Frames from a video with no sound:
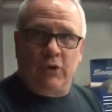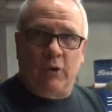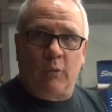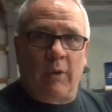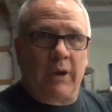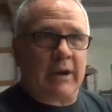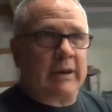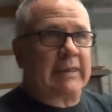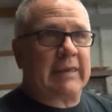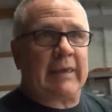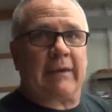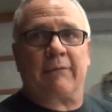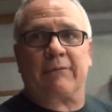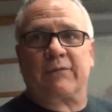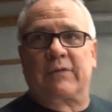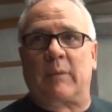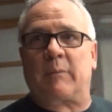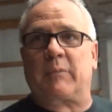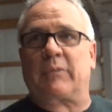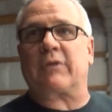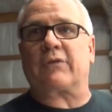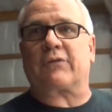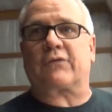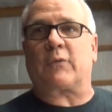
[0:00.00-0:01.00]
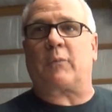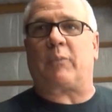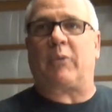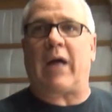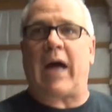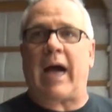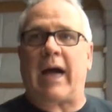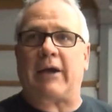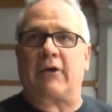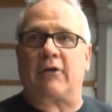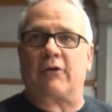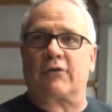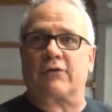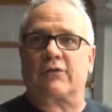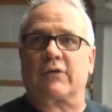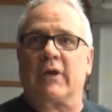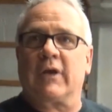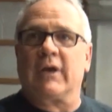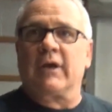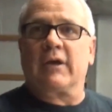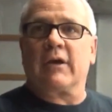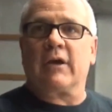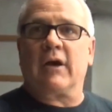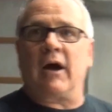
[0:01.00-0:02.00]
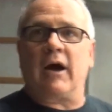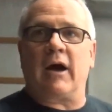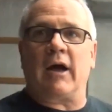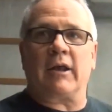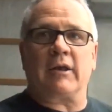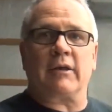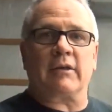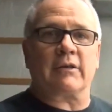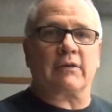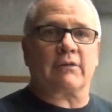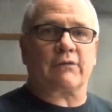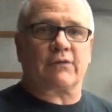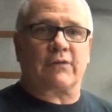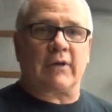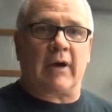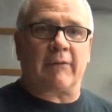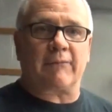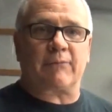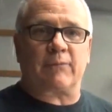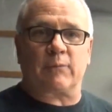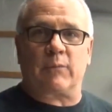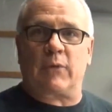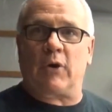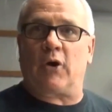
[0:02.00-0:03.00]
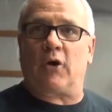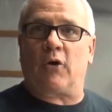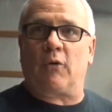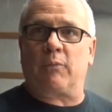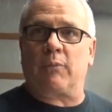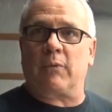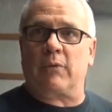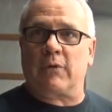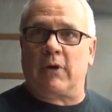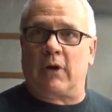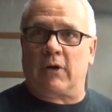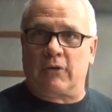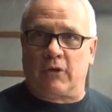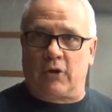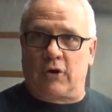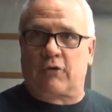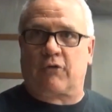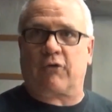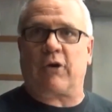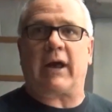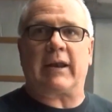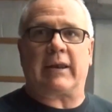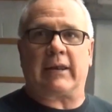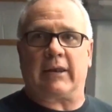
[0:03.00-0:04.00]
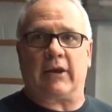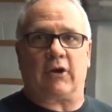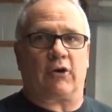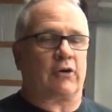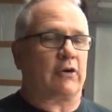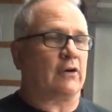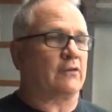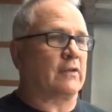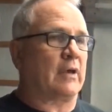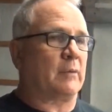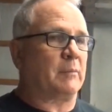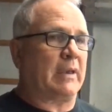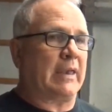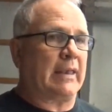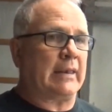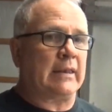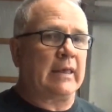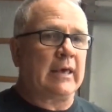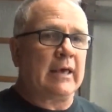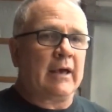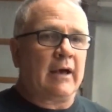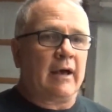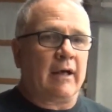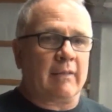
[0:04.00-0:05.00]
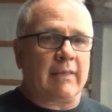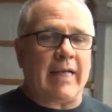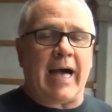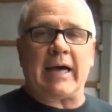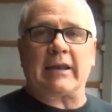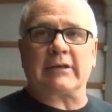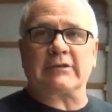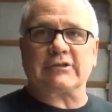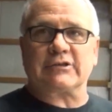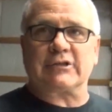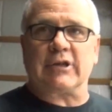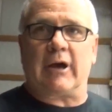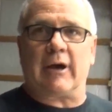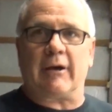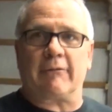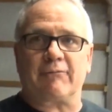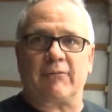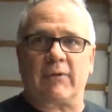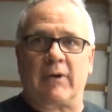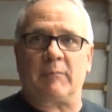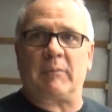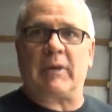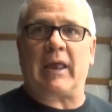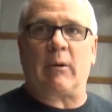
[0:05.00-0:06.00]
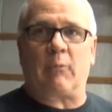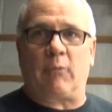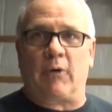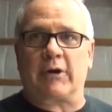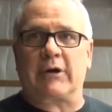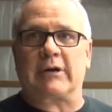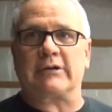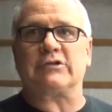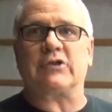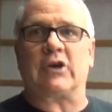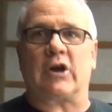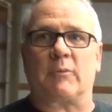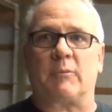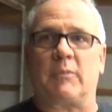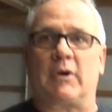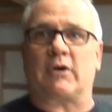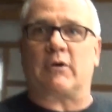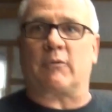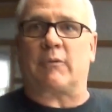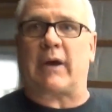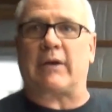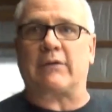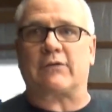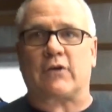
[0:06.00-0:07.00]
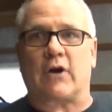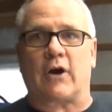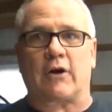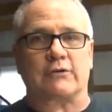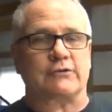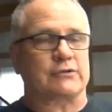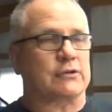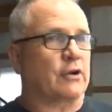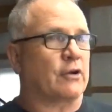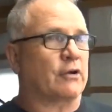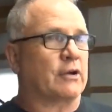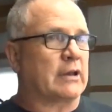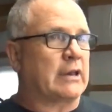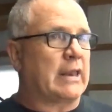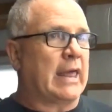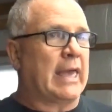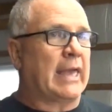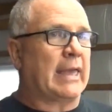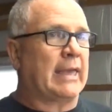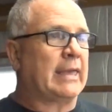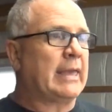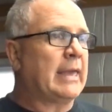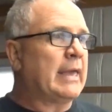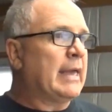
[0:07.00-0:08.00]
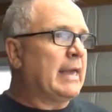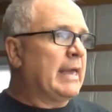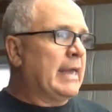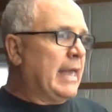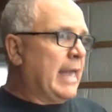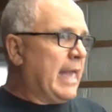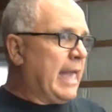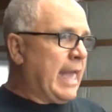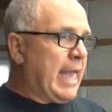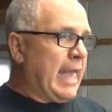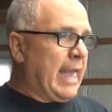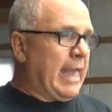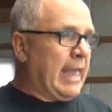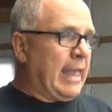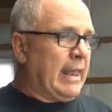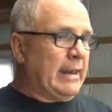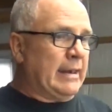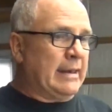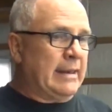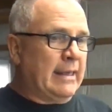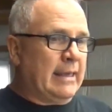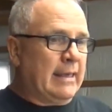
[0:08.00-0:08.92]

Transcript: want to give some of the suppliers and stuff, a little credit here, because a lot of stuff. I work at Jerry Bickle Race Cars during the day, and